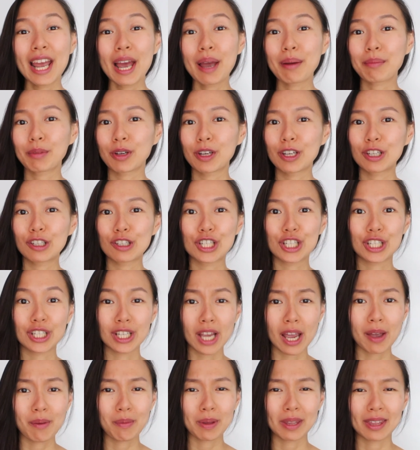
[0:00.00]
I'm going to
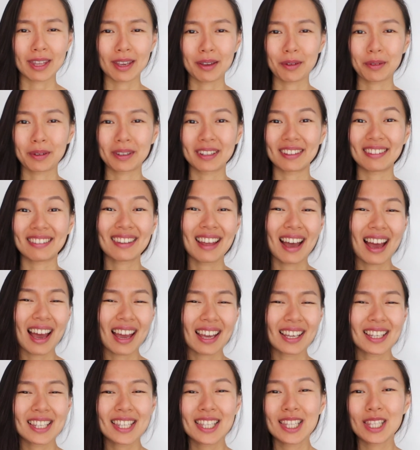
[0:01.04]
share with you a
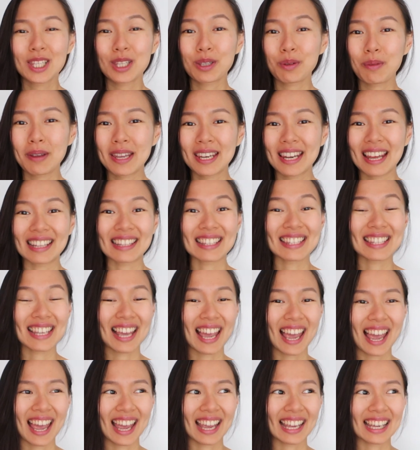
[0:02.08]
nice, sweet and
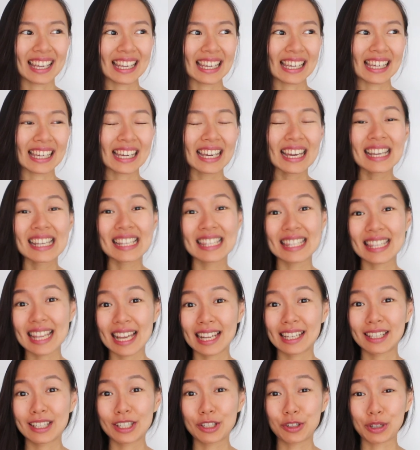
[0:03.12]
tangy
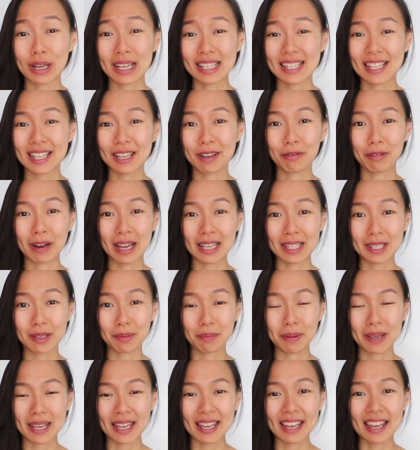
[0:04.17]
salad dressing
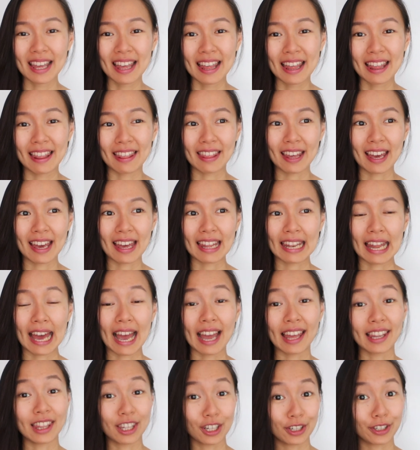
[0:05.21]
recipe that
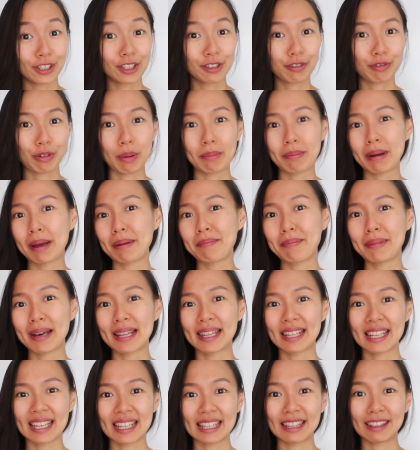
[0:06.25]
I learned from my
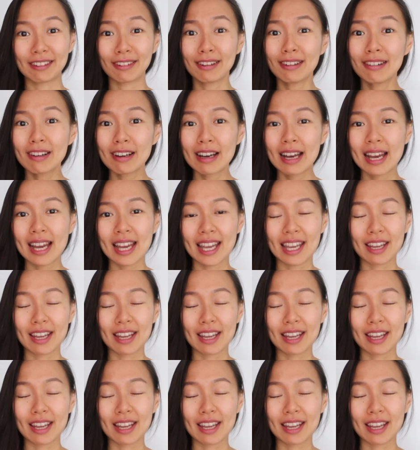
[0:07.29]
mother-in-law.